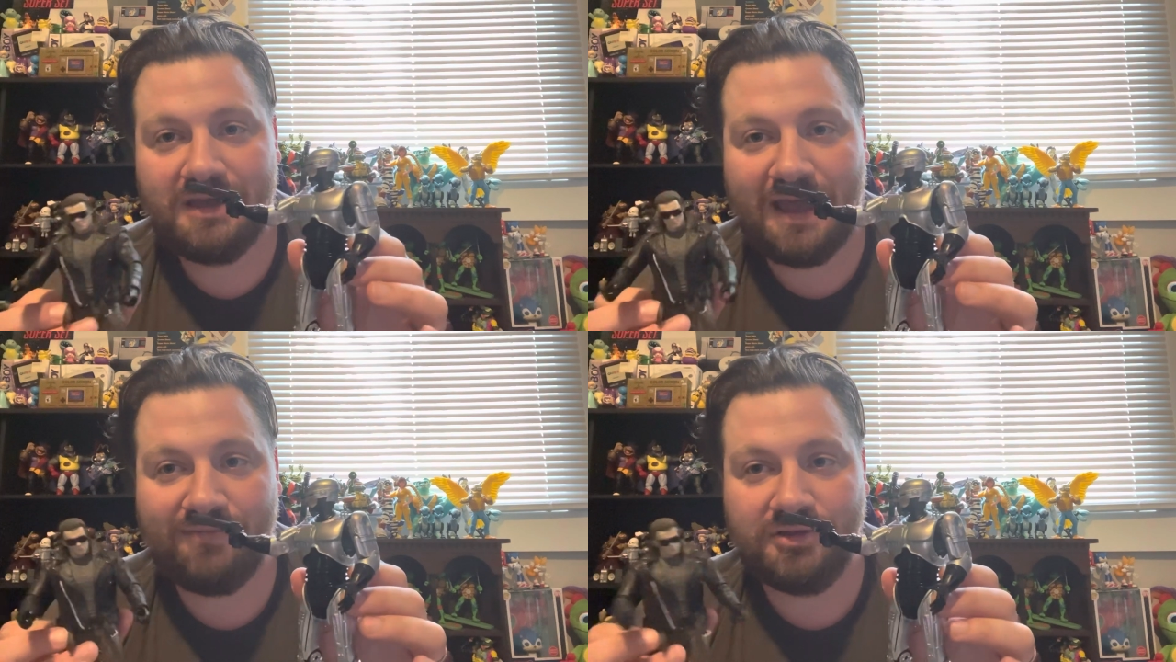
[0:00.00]

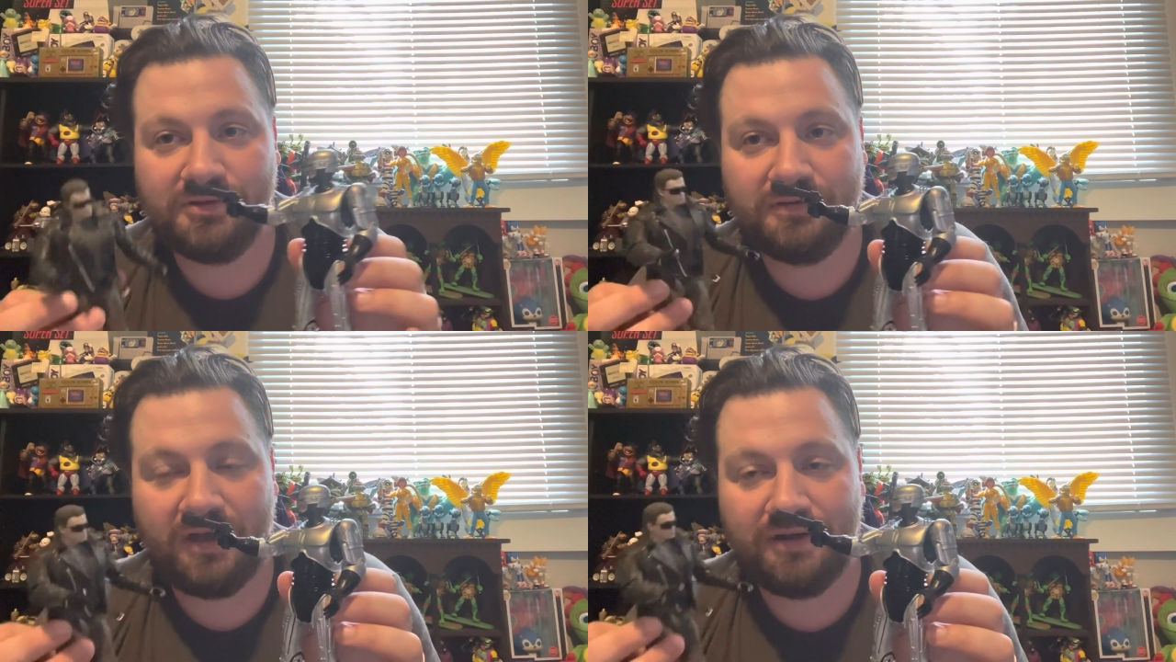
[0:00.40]
have a little
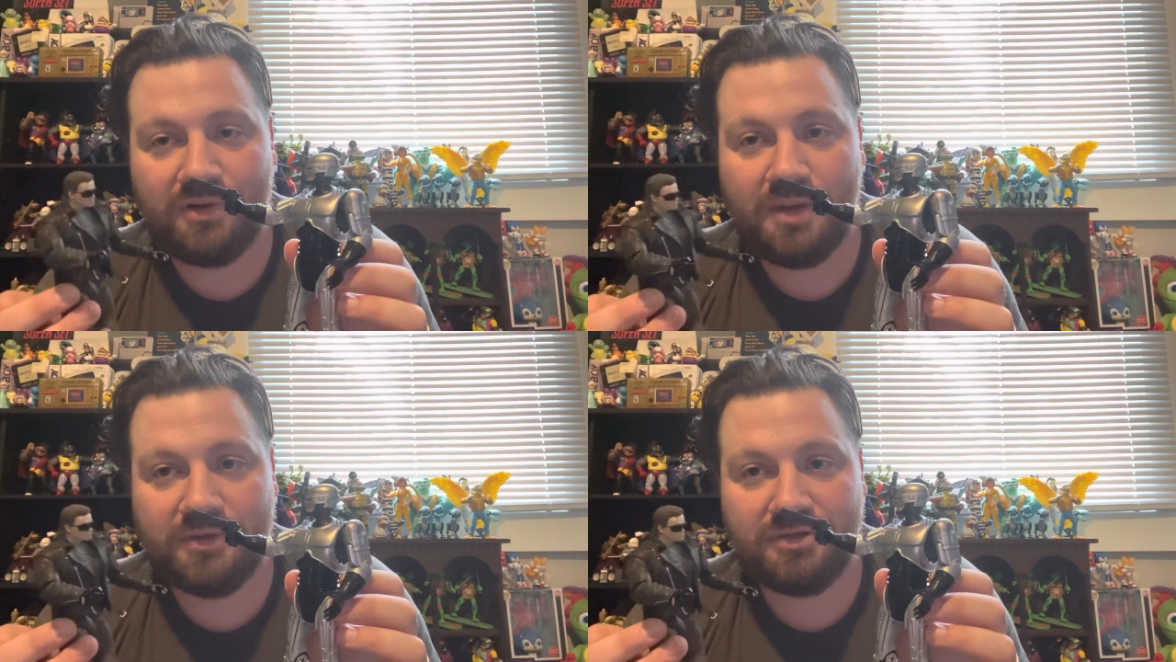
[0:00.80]

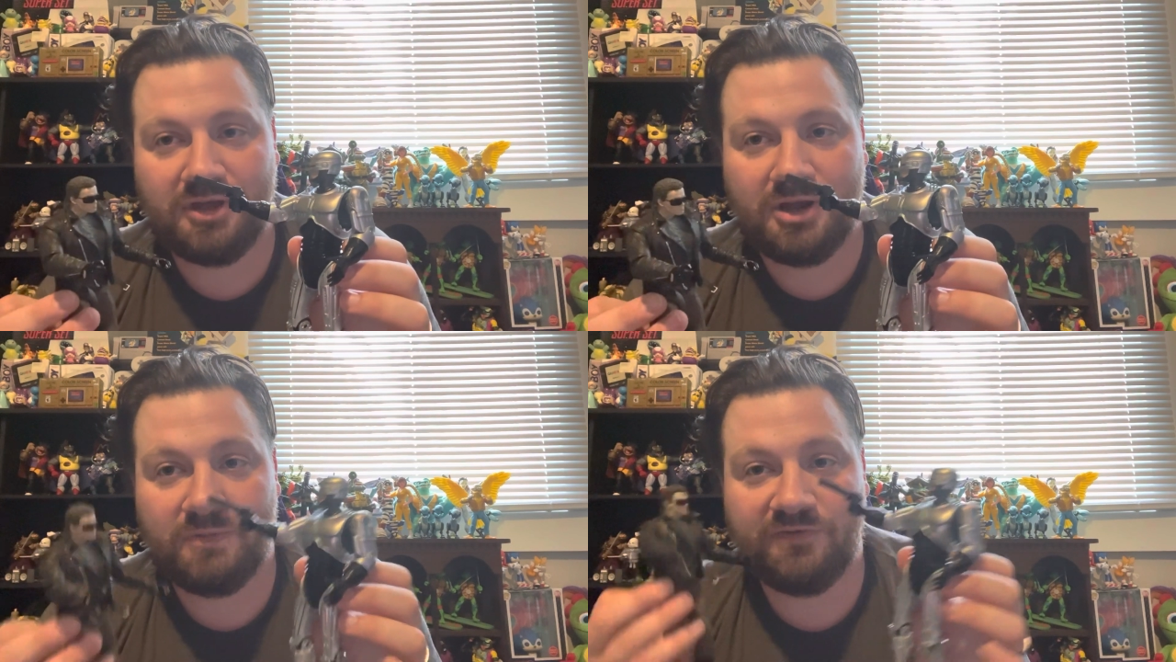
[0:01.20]
diorama
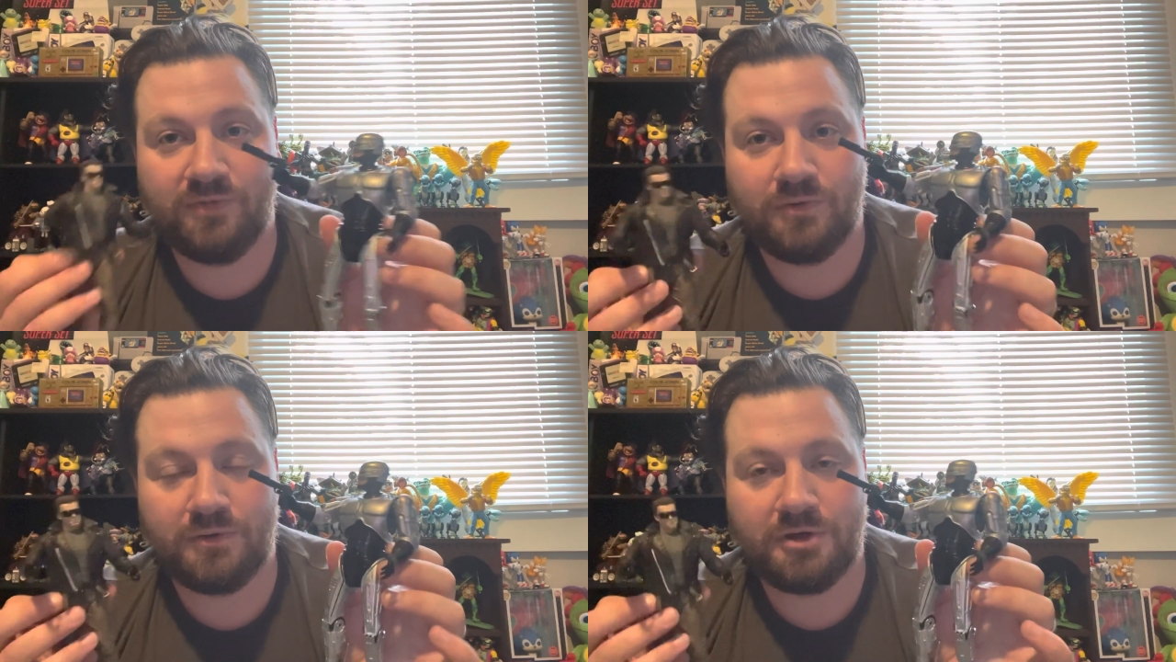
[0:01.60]
set up with your
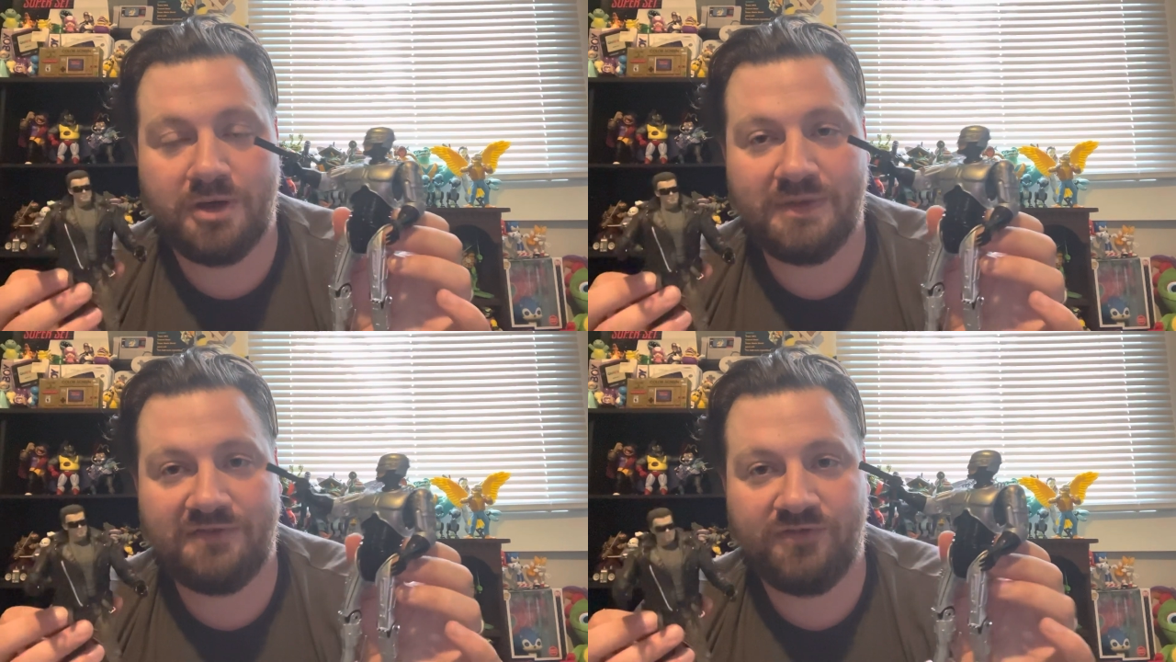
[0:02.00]
Mortal
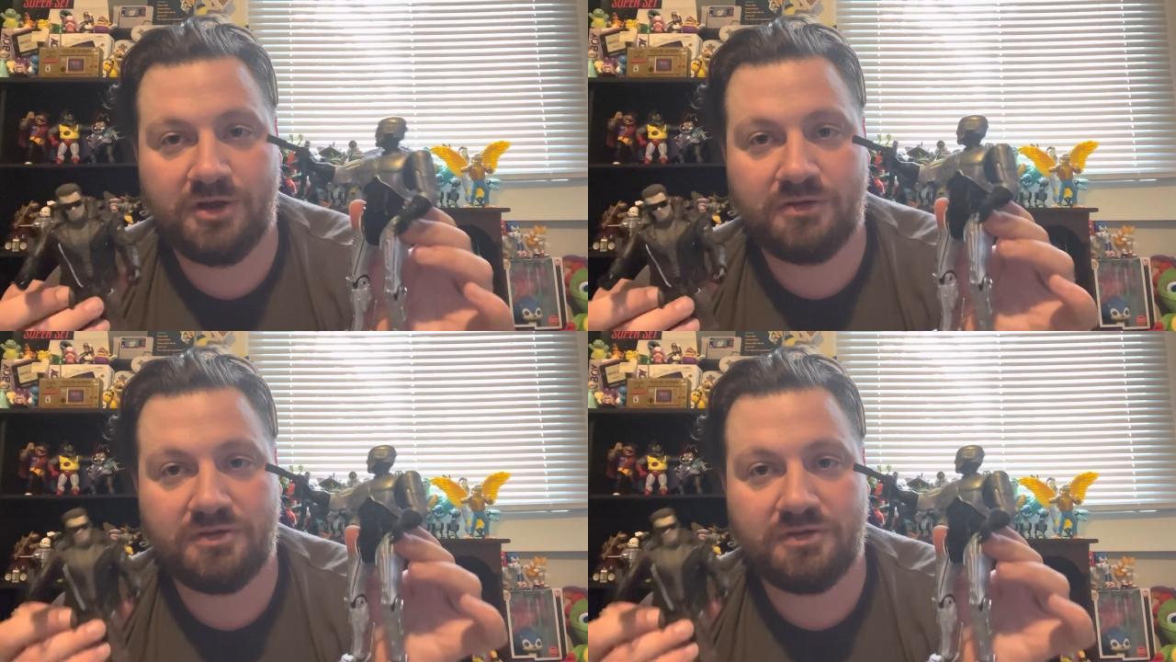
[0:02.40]
Kombat figure.